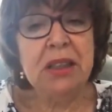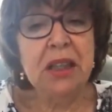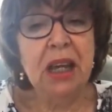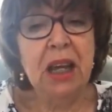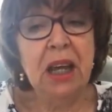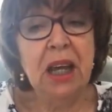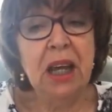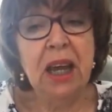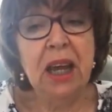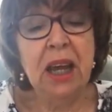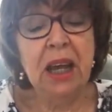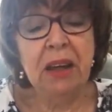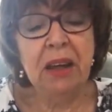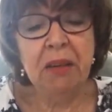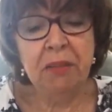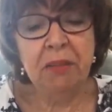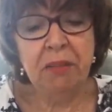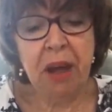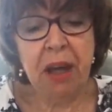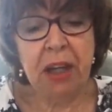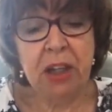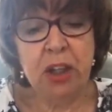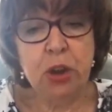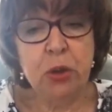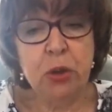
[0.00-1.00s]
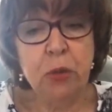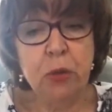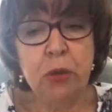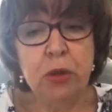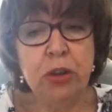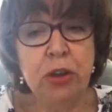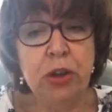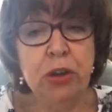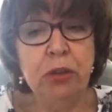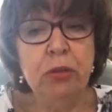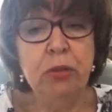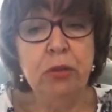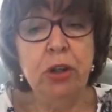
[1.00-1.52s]
ineffectual,
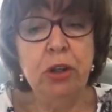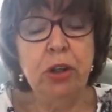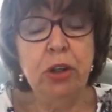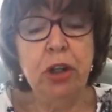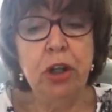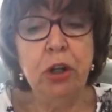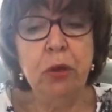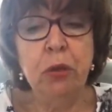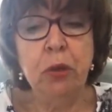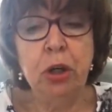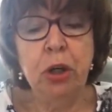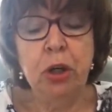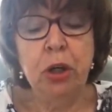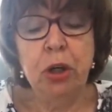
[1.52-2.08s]
to, you know,